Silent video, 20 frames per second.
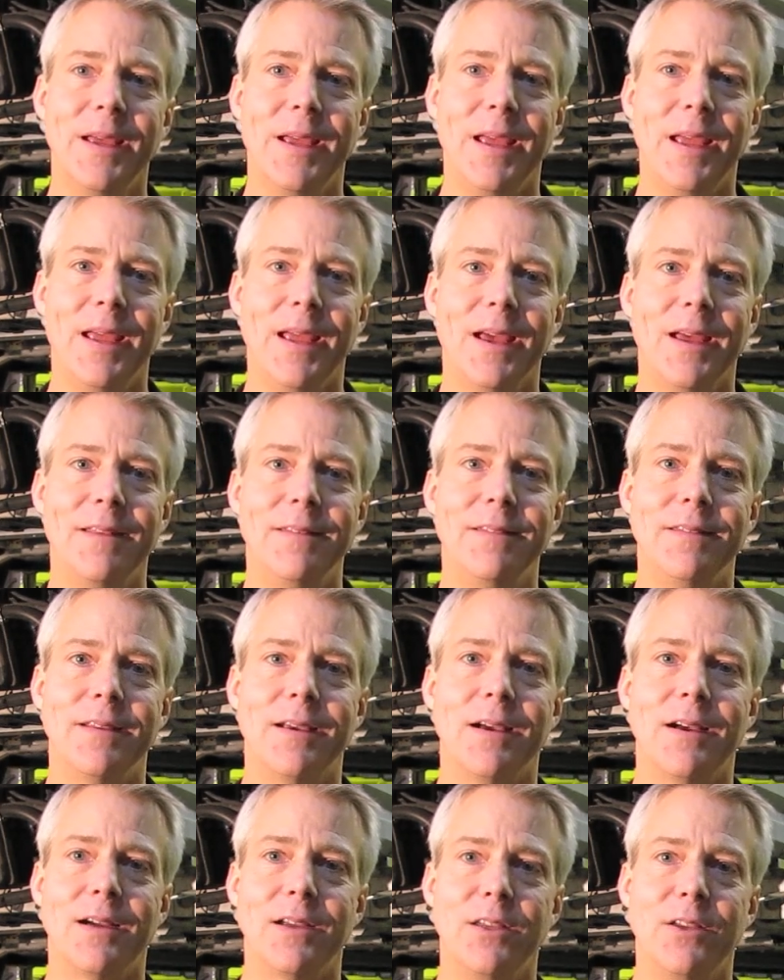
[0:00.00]
and
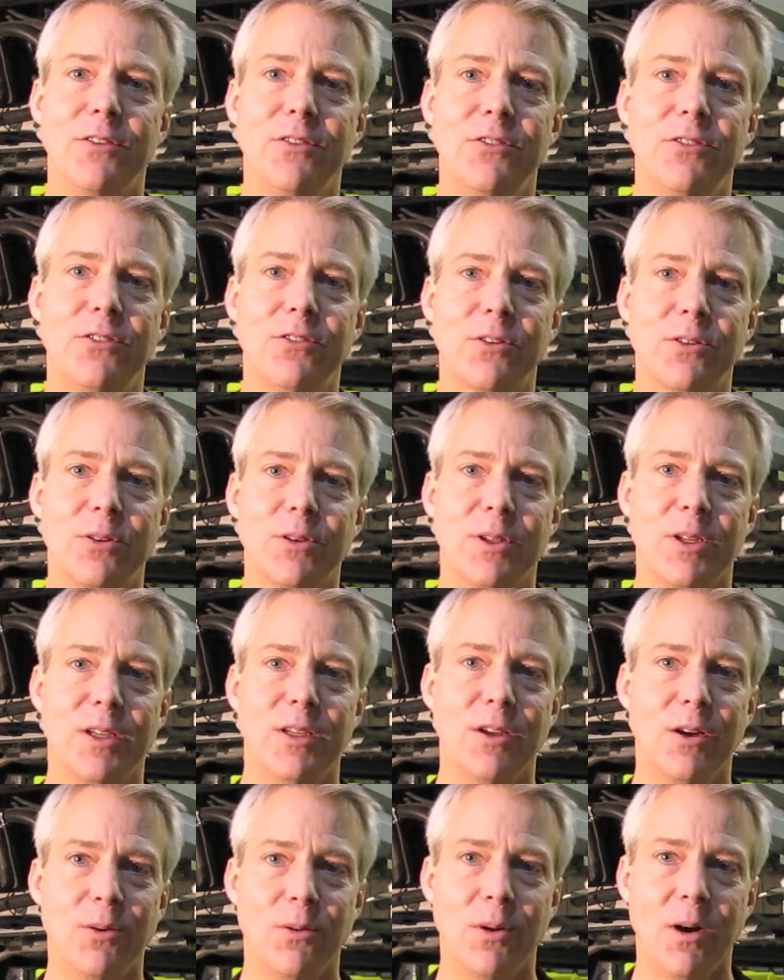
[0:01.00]
uh, you certainly
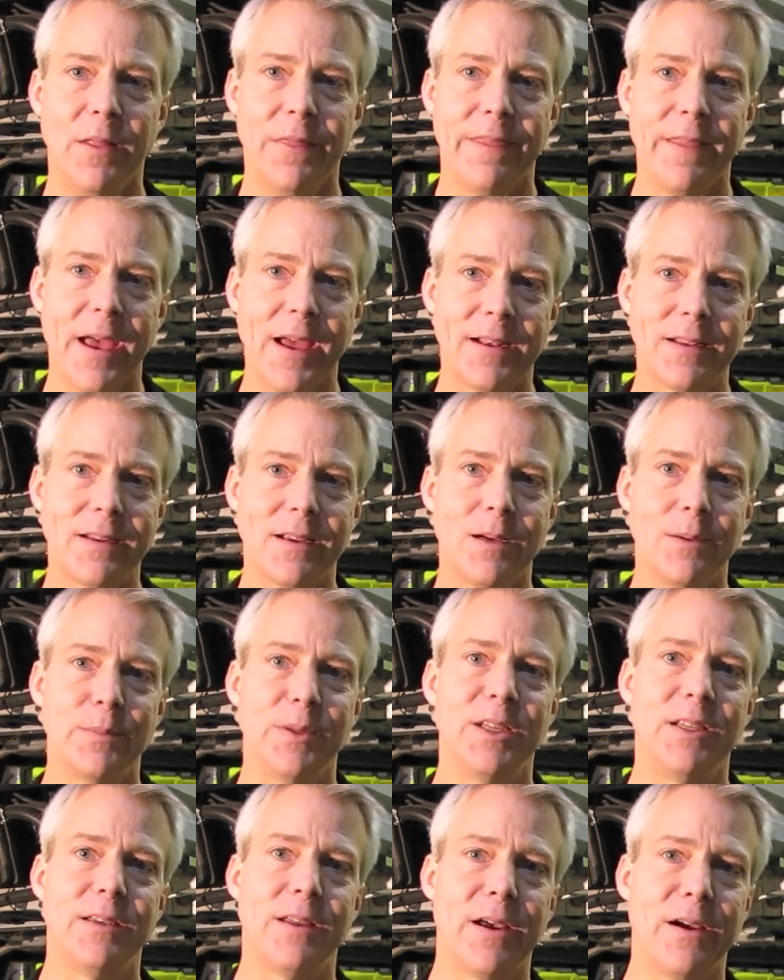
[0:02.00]
don't want that
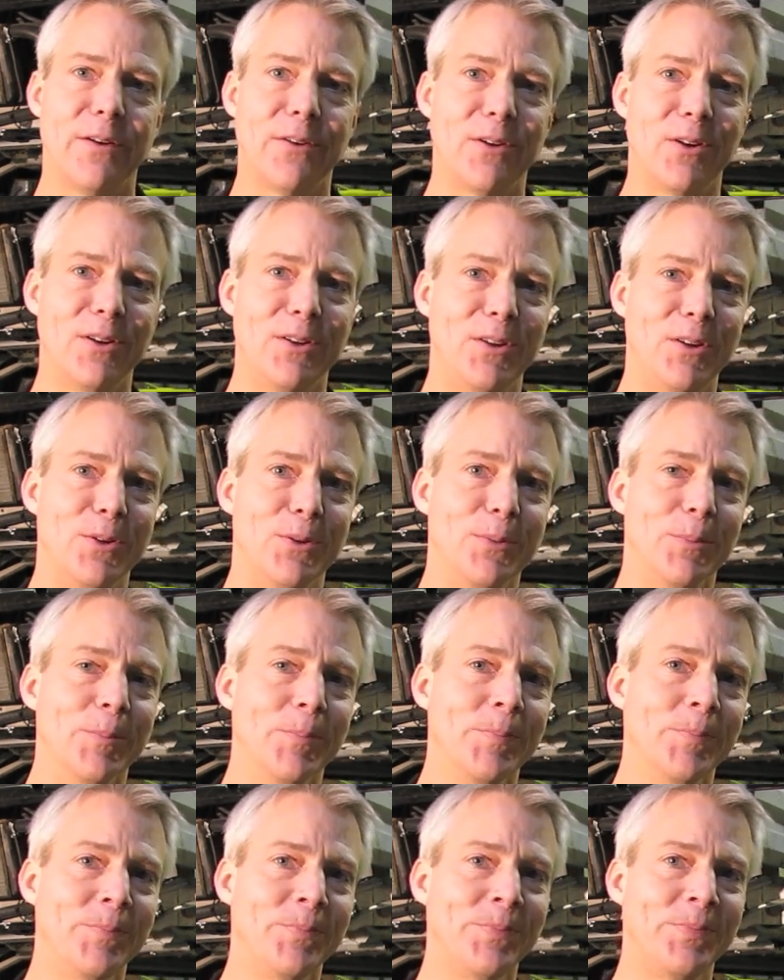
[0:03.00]
coming down on you.
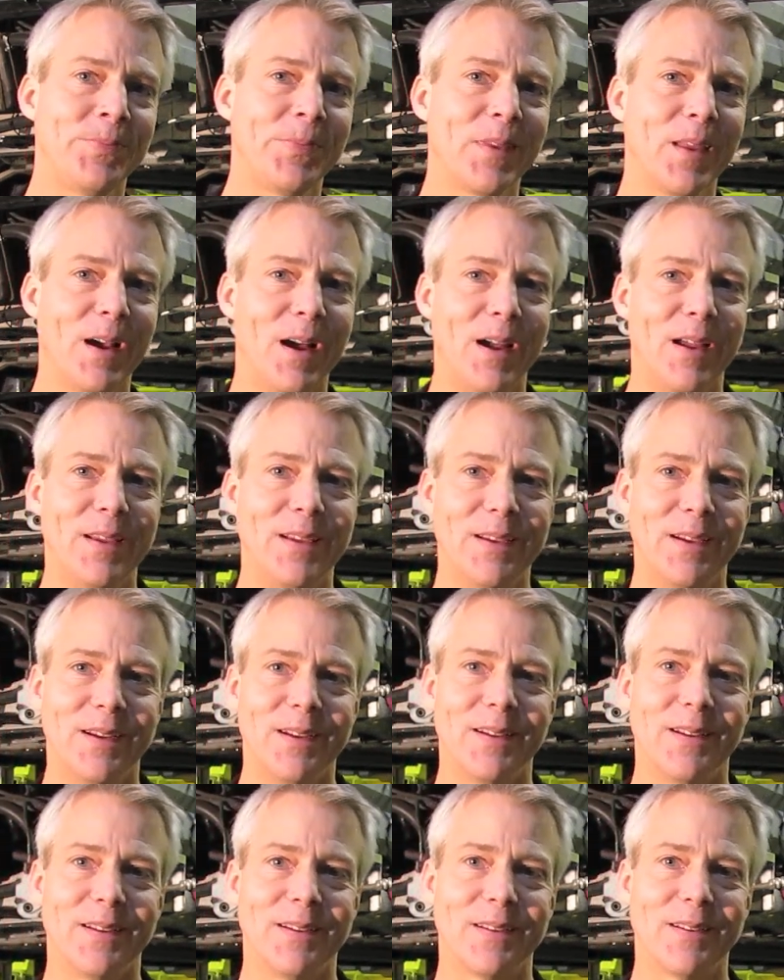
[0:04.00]
I
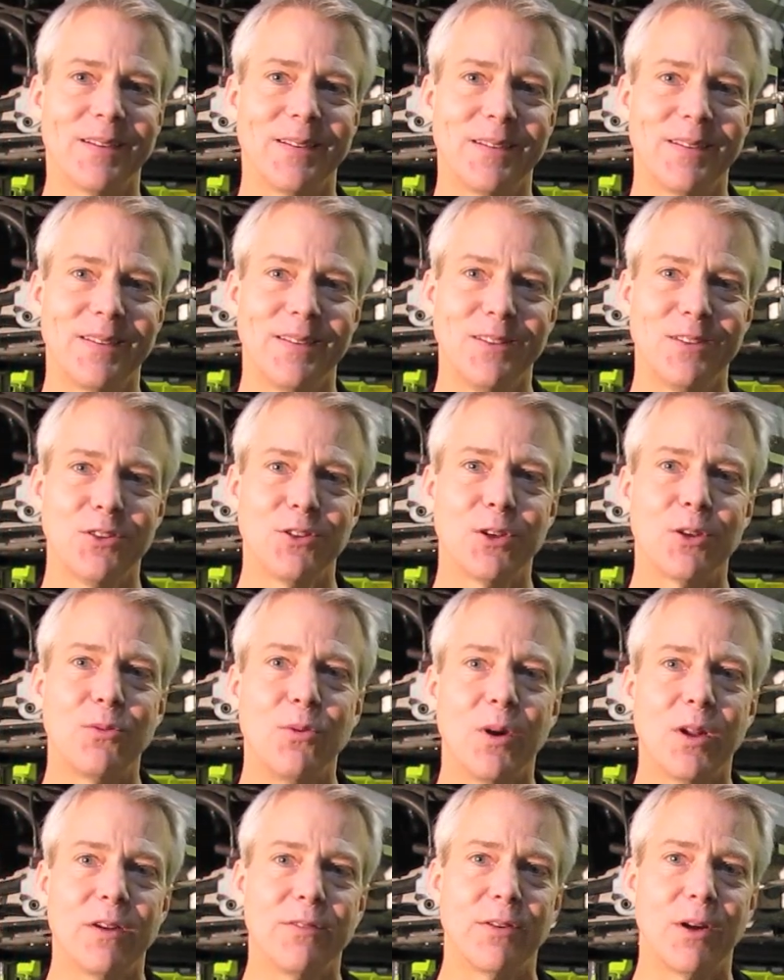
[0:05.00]
uh, took
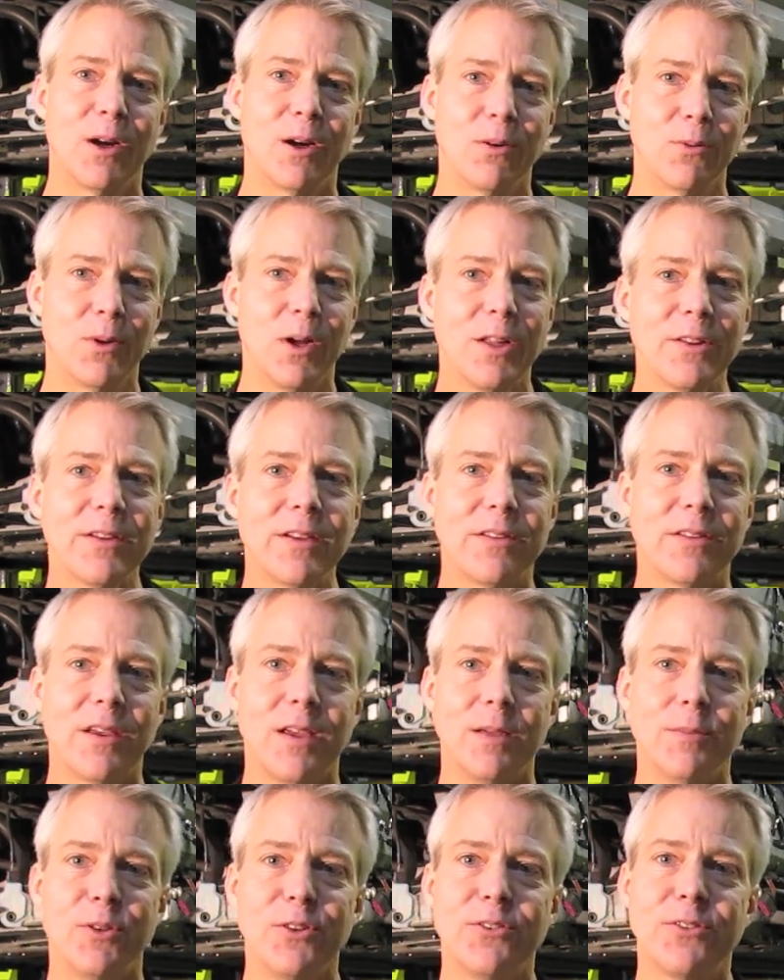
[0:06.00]
one of our welding
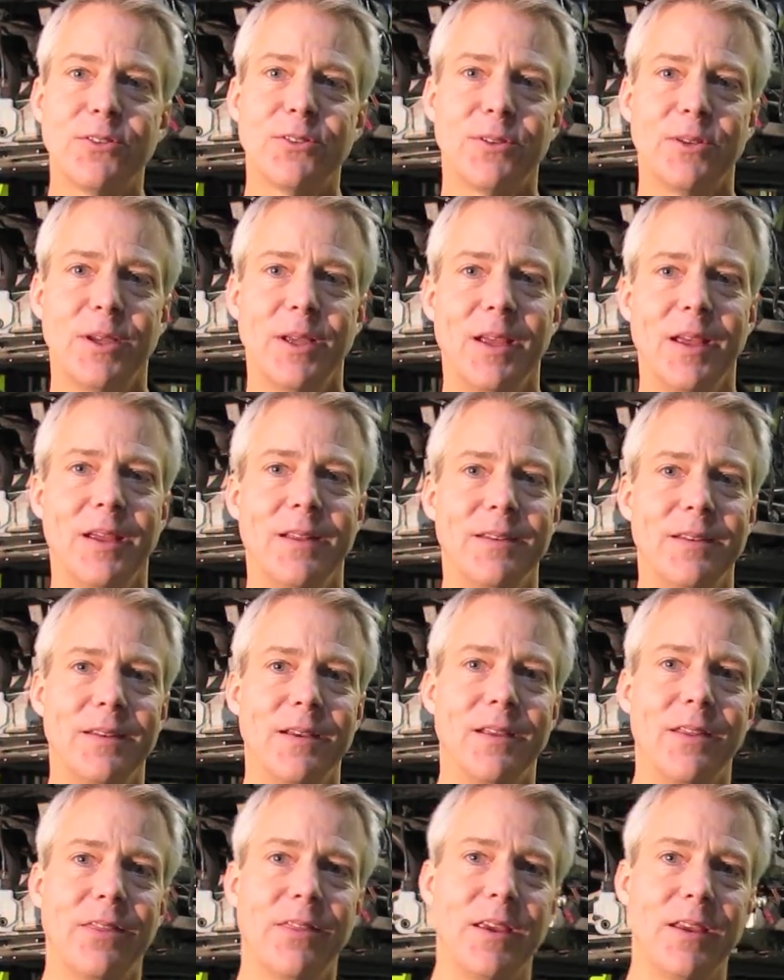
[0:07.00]
tables, and
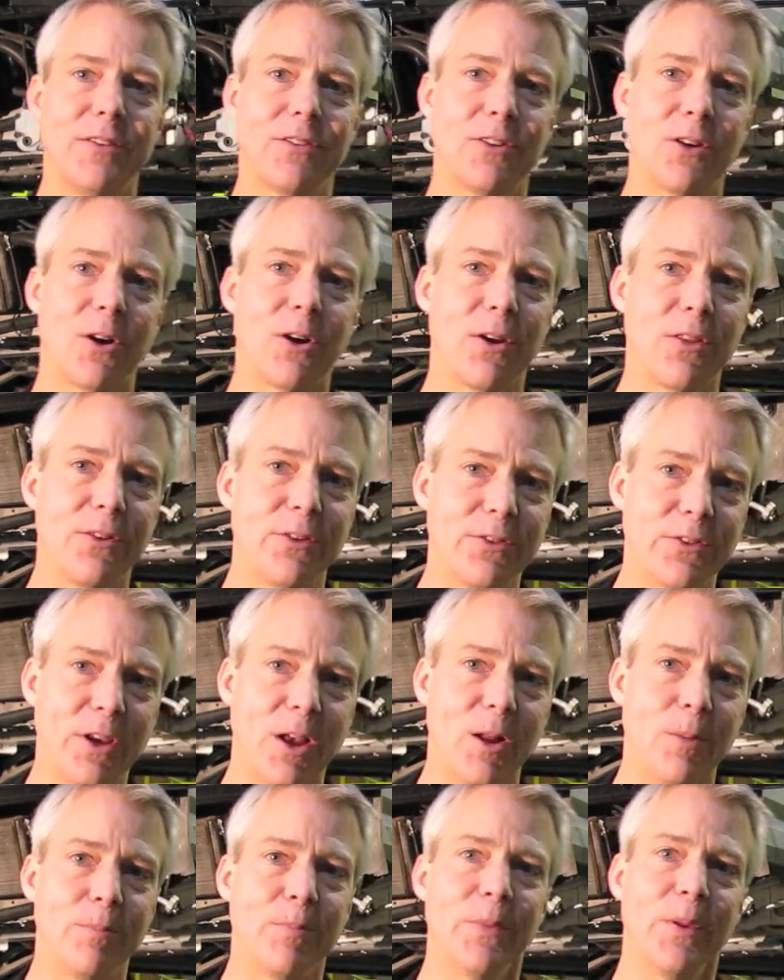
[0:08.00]
uh, thanks to Arthur's
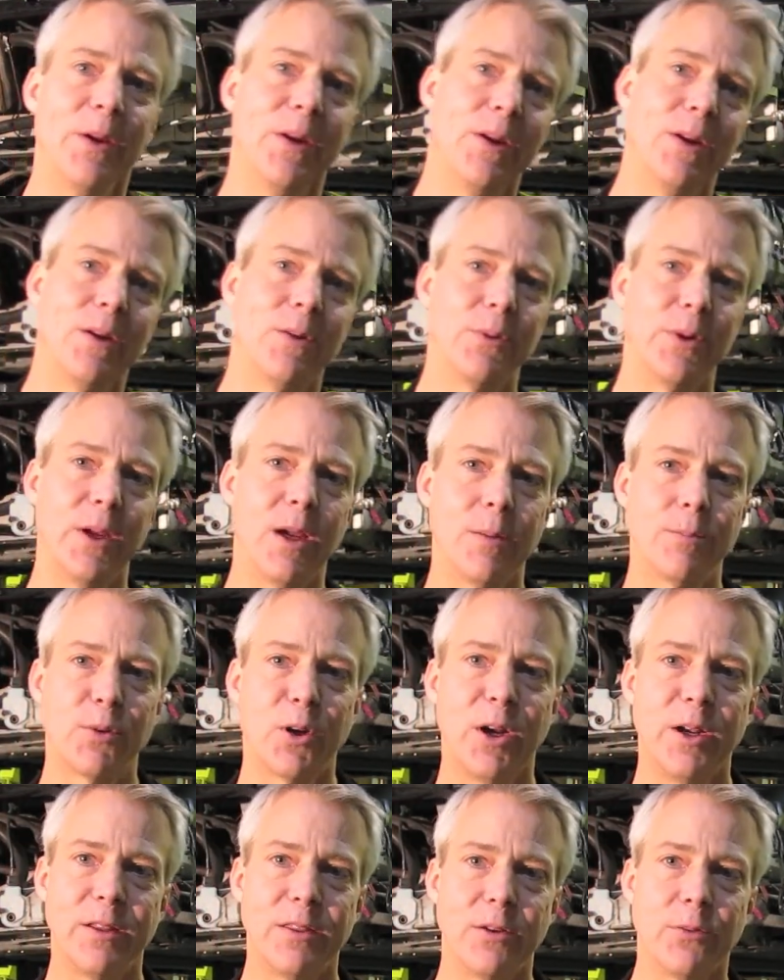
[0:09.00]
help, we
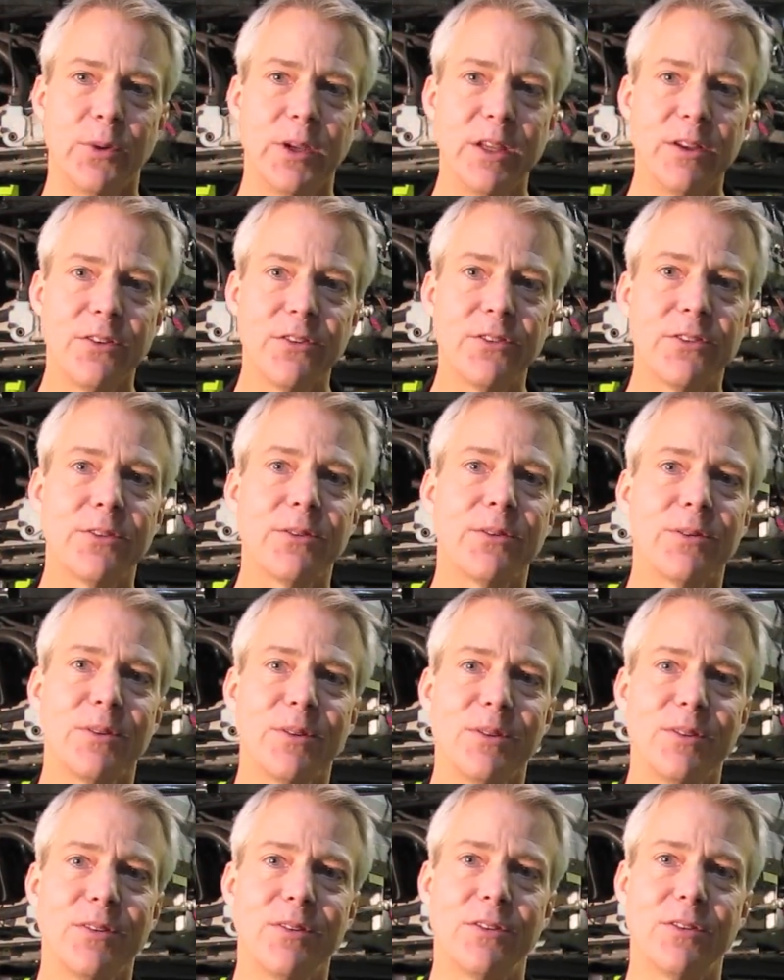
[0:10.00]
upgraded the wheels
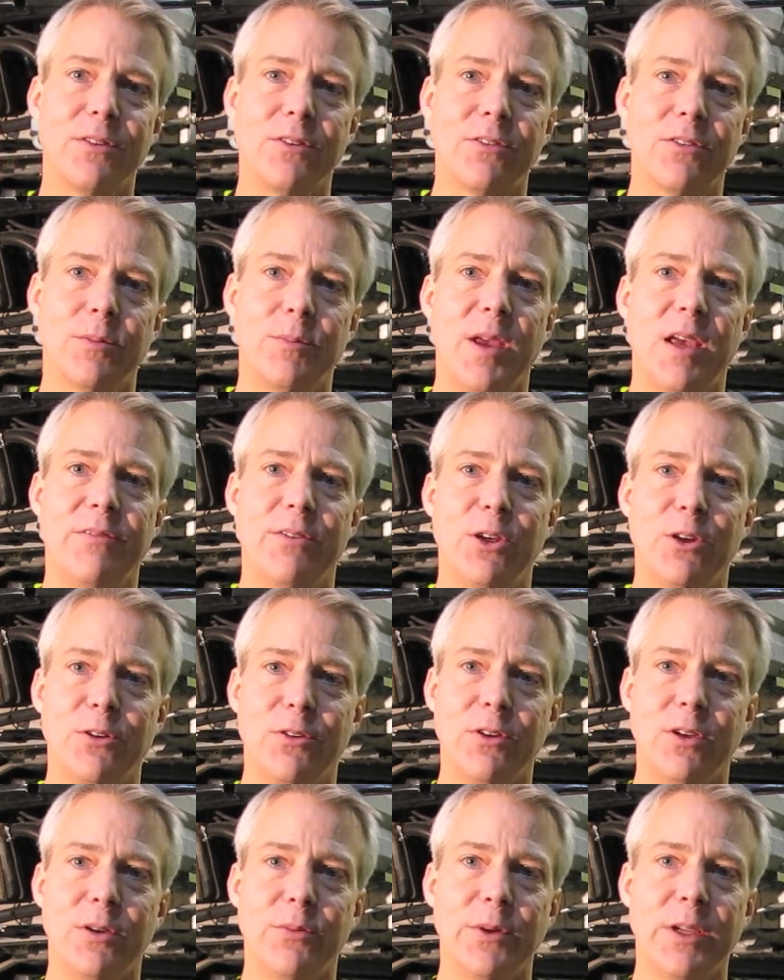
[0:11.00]
to some heavier
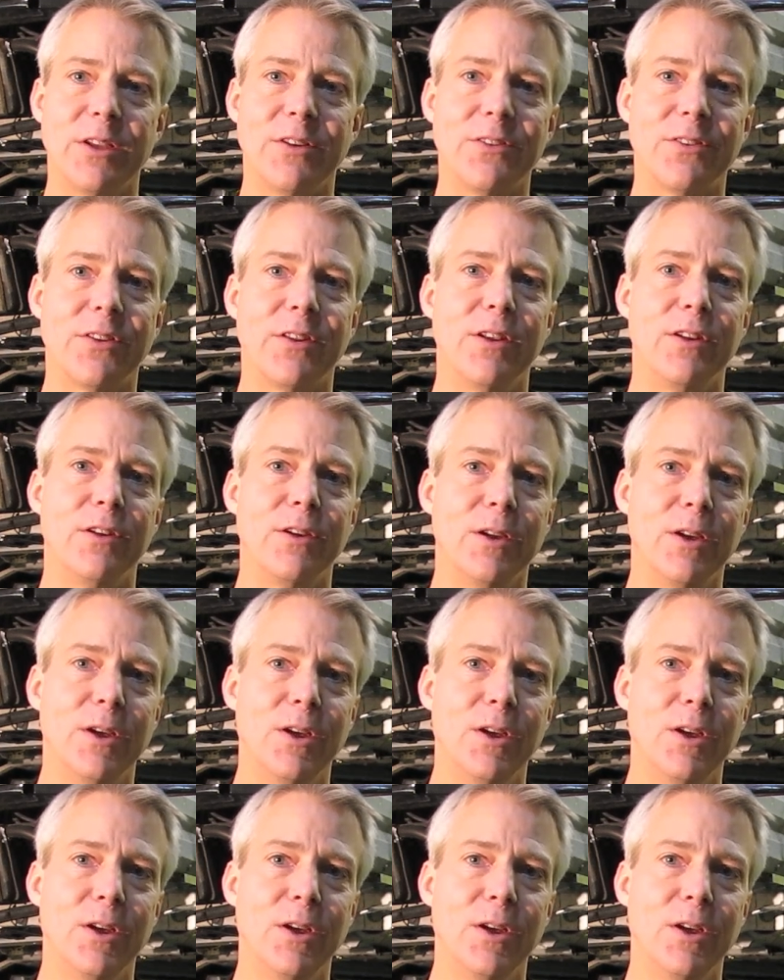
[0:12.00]
duty wheels that